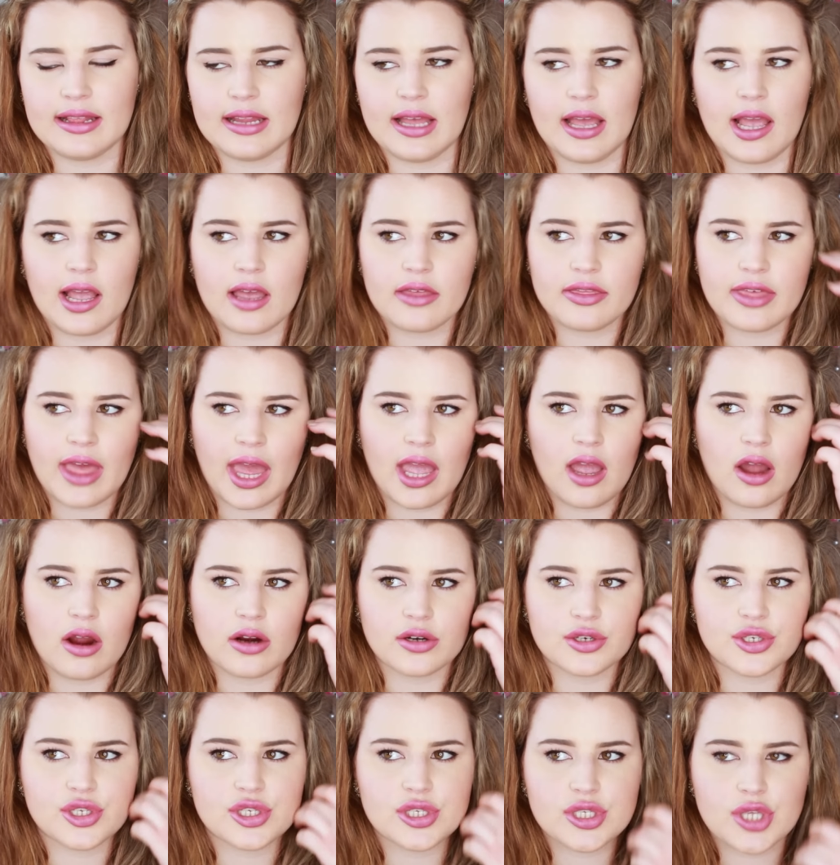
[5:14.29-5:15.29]
Like, they
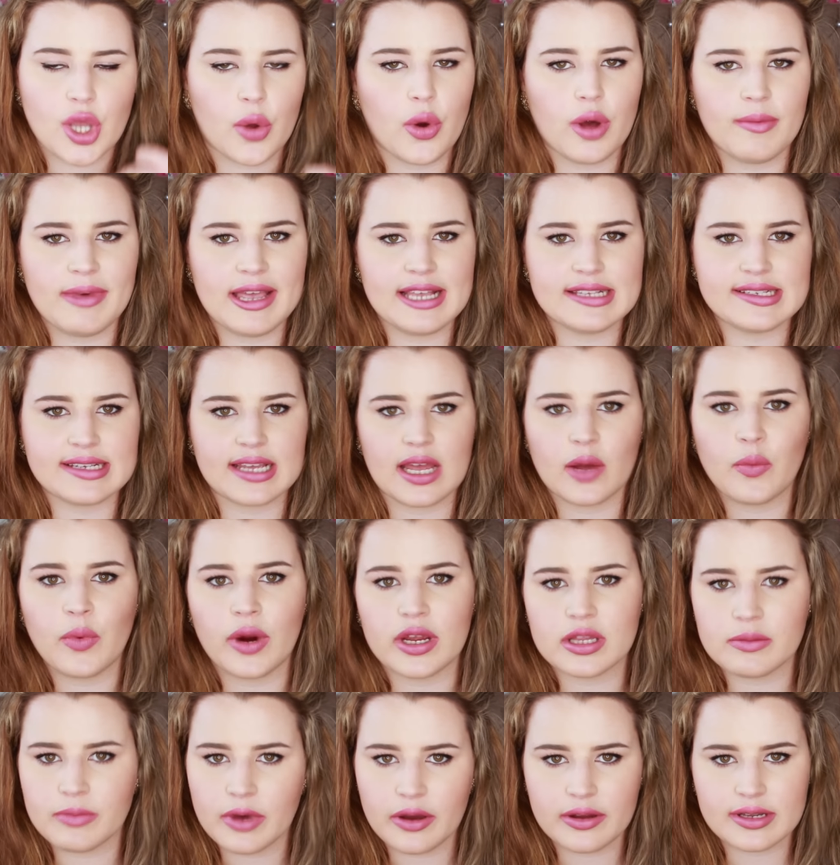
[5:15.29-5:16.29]
are so amazing. I
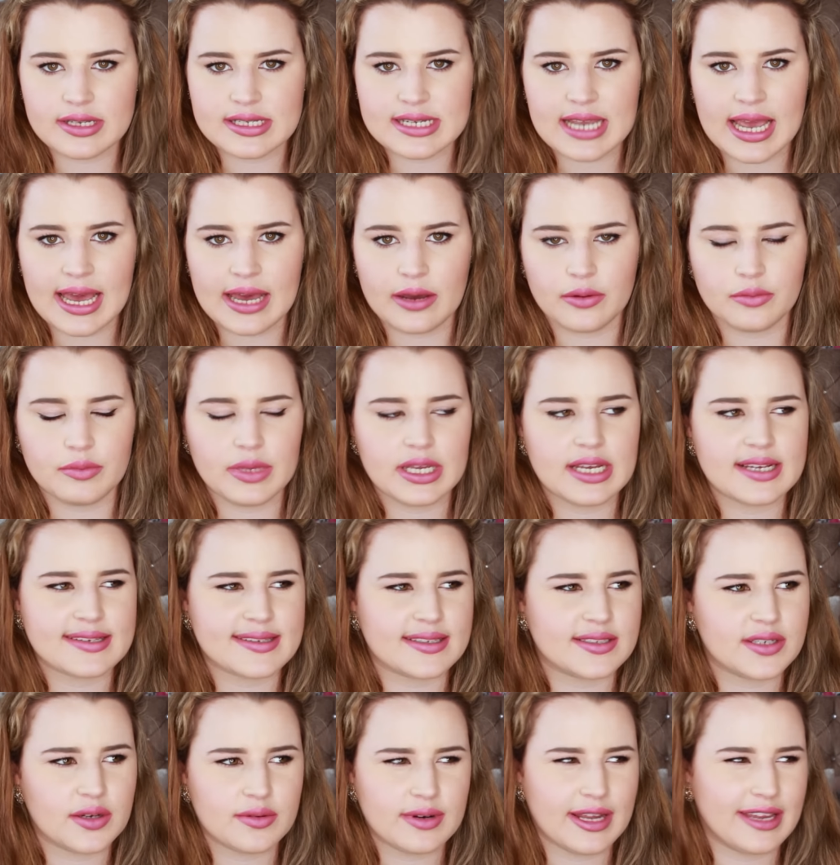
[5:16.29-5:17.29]
wear them out in town
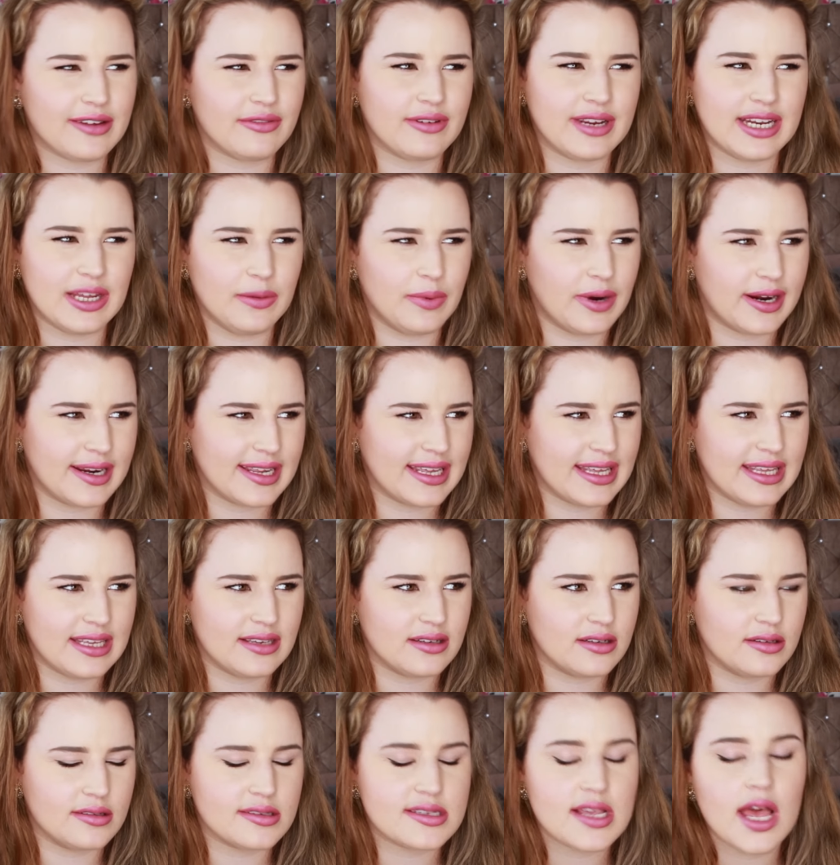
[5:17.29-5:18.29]
because I don't like really wearing
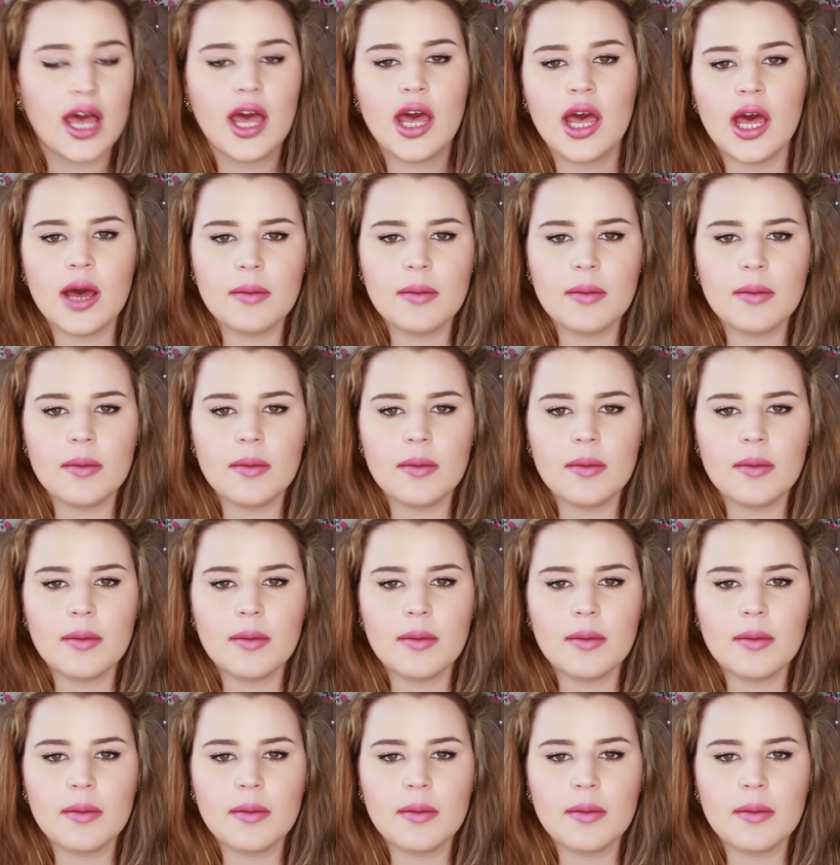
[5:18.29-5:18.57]
heels,